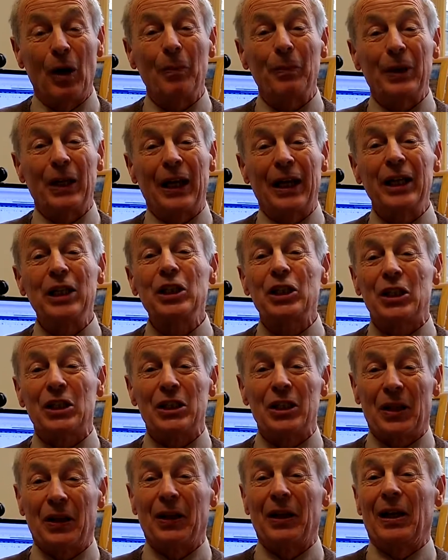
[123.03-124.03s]

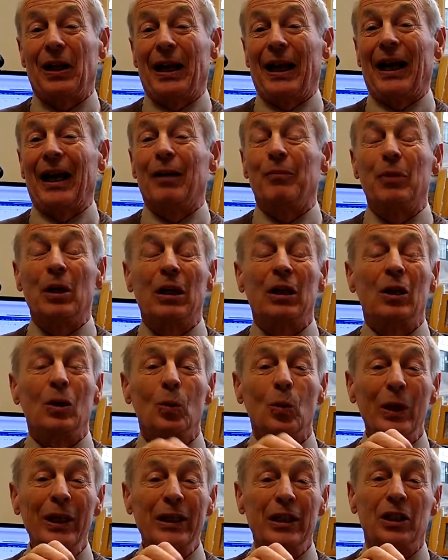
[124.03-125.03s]
populations in the lab.
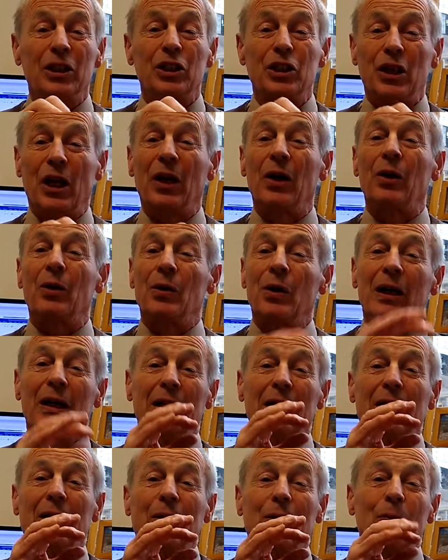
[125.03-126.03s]
We can show
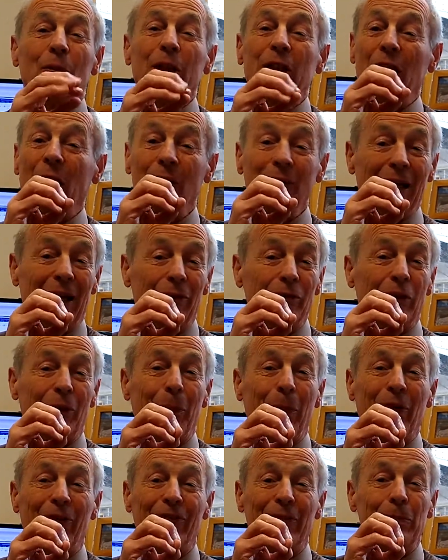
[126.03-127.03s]
we don't have
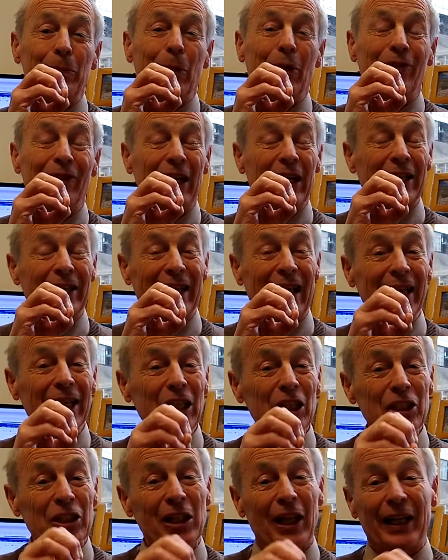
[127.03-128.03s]
to pr provide
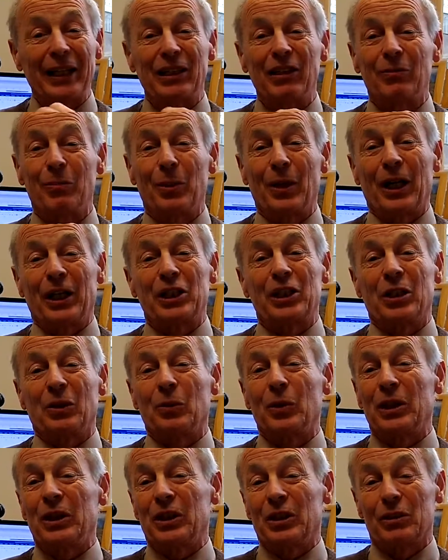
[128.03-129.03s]
any selective
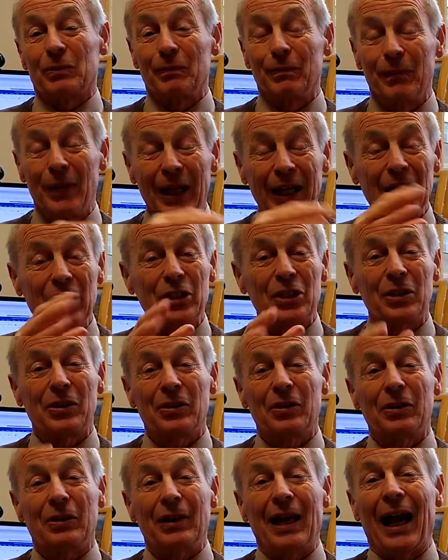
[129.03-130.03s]
pressure. We just
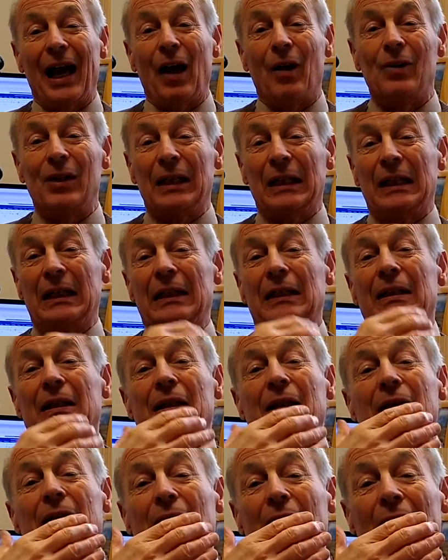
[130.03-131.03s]
mixed our
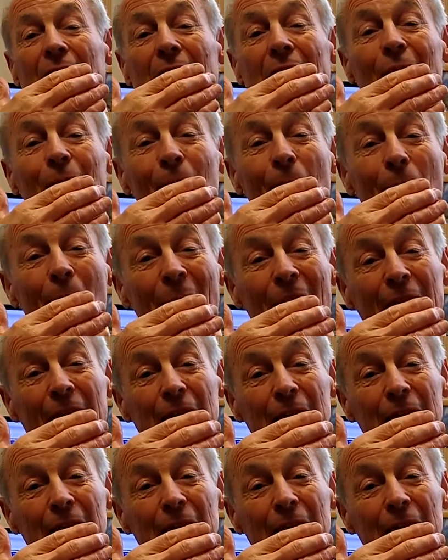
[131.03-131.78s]
um,